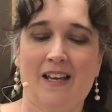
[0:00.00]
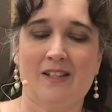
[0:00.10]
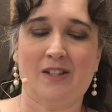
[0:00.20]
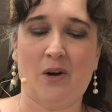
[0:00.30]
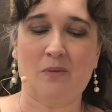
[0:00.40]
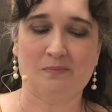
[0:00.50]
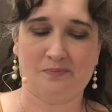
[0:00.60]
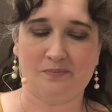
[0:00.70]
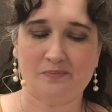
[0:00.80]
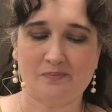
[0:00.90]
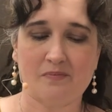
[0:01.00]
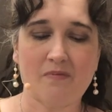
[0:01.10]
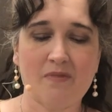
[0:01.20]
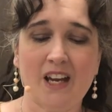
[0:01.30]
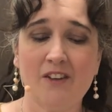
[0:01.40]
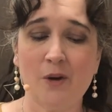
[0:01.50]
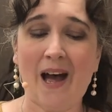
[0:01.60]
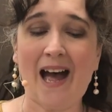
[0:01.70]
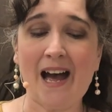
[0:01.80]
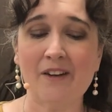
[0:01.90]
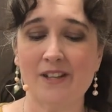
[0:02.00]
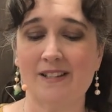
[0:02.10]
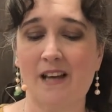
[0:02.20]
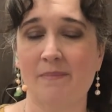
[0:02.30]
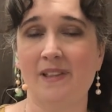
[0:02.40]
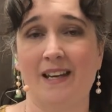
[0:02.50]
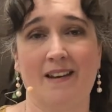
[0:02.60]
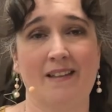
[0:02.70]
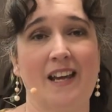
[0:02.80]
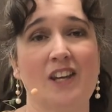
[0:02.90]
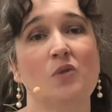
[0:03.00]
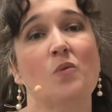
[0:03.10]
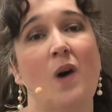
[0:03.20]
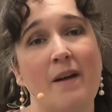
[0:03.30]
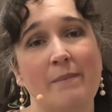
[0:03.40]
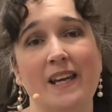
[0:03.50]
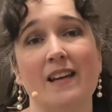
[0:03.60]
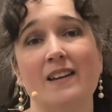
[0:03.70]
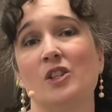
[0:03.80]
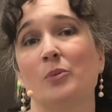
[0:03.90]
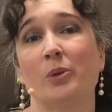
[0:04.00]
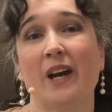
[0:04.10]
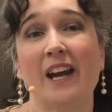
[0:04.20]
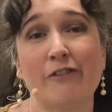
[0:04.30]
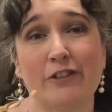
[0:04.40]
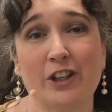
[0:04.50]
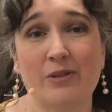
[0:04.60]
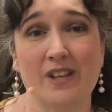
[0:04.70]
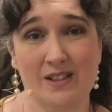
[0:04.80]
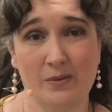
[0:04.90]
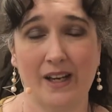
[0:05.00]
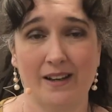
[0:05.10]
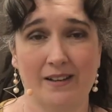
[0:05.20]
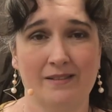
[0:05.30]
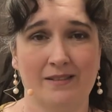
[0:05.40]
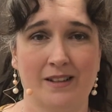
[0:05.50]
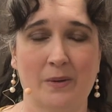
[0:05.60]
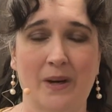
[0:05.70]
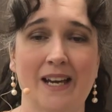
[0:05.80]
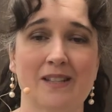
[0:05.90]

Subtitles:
So if you have something that you want me to pray for you this week, okay?